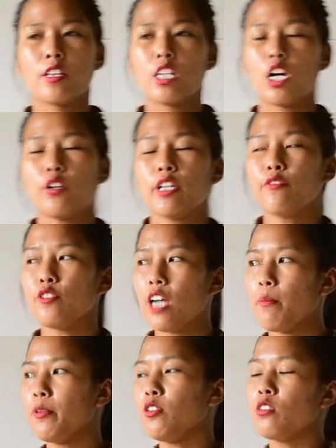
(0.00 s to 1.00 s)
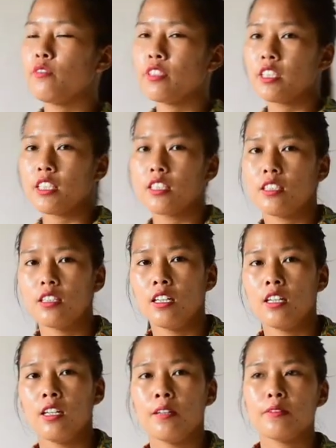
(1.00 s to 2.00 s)
Now if you happen to visit
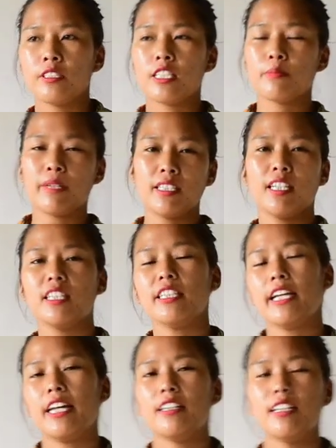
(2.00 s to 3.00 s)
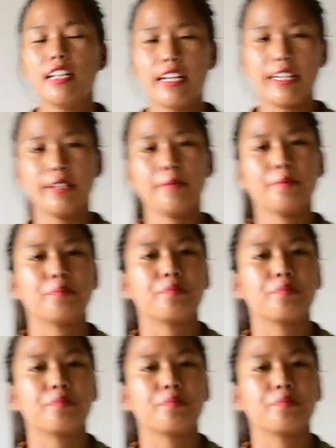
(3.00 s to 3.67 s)
this Manali and Leh,